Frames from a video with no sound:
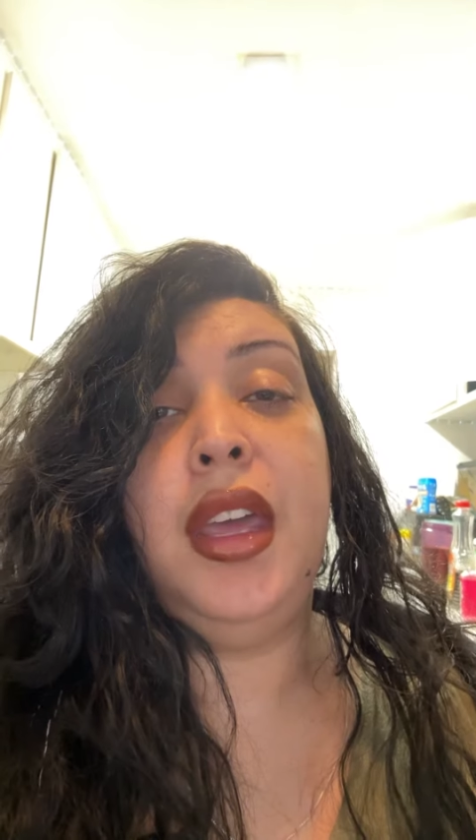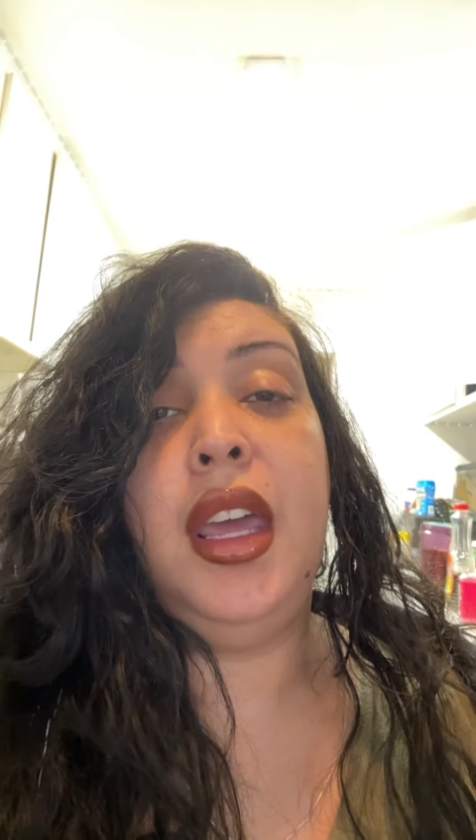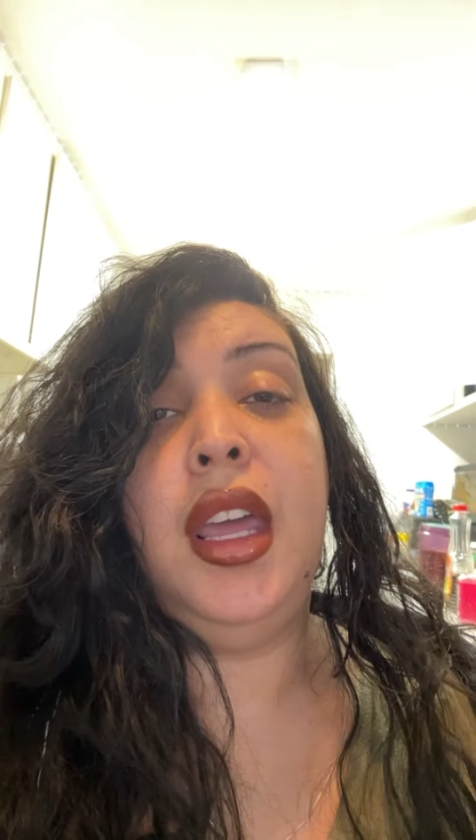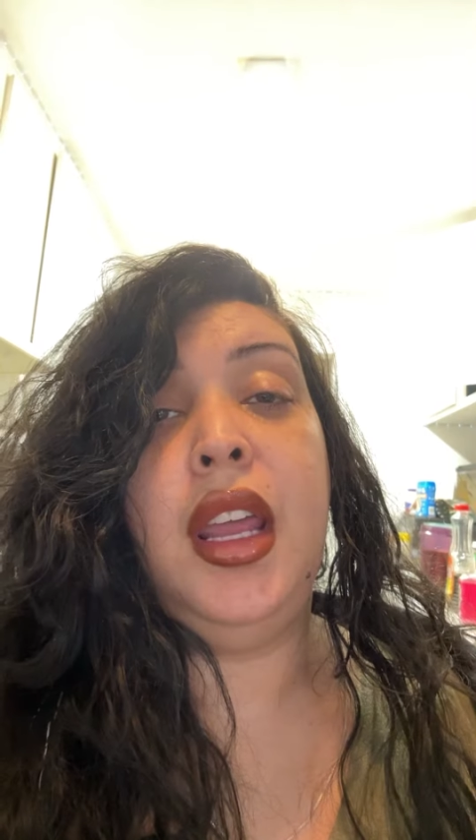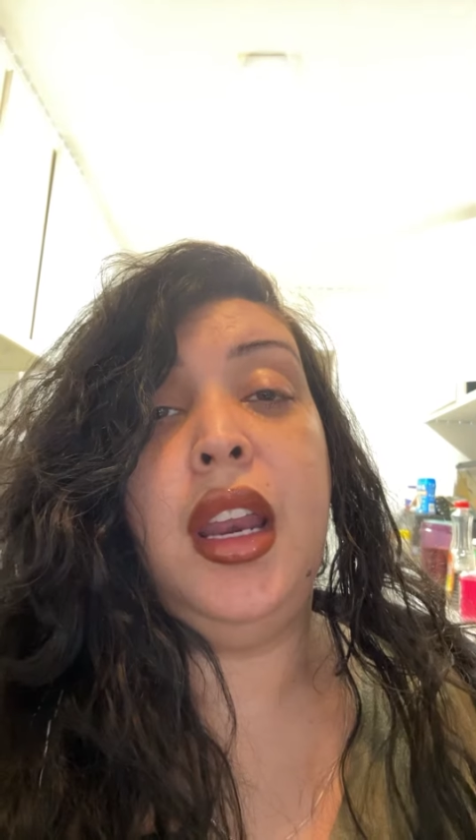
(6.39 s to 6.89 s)

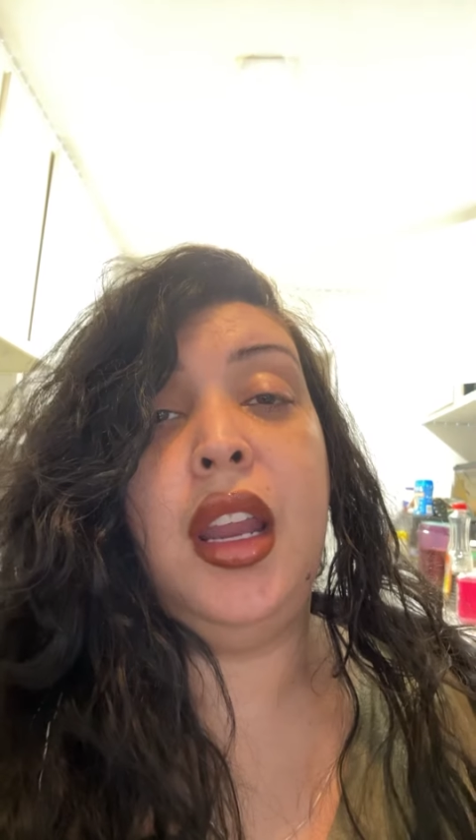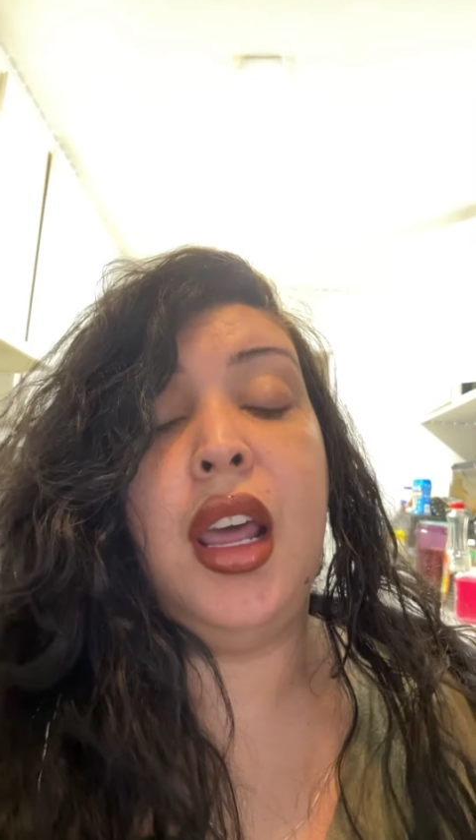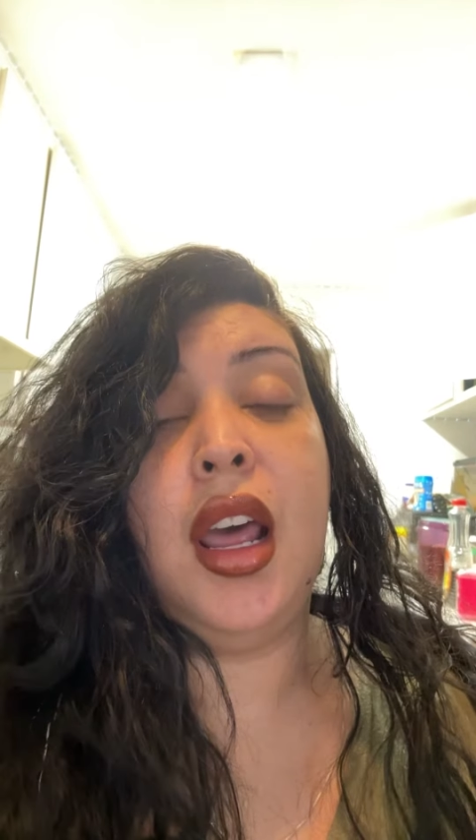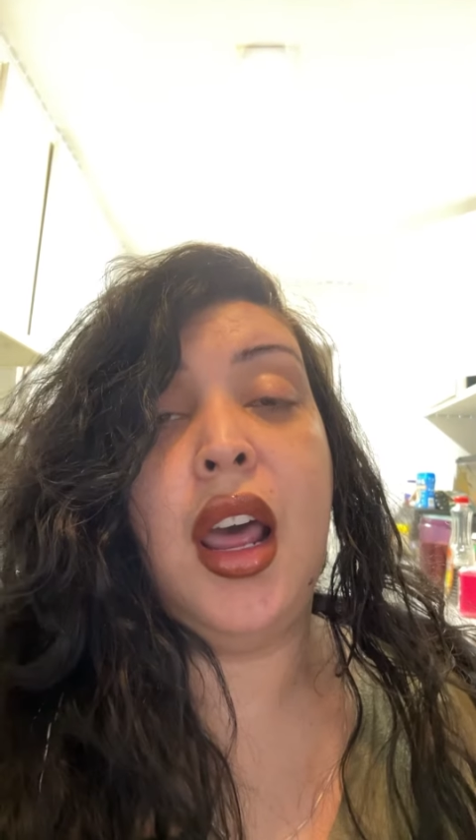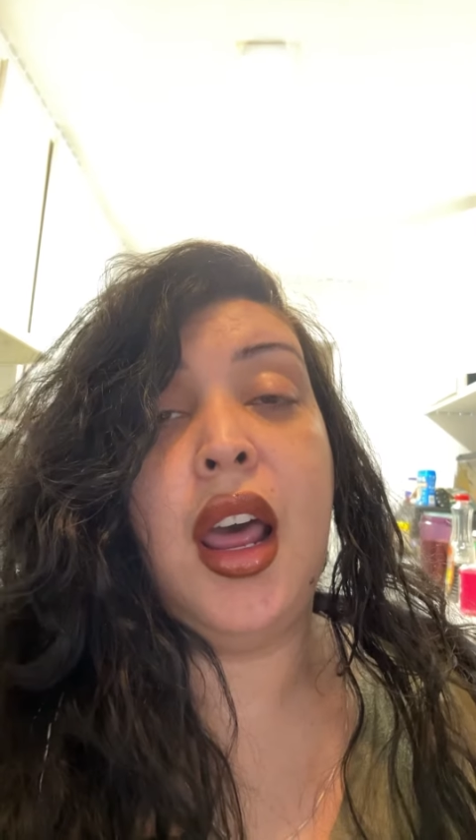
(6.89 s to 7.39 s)
been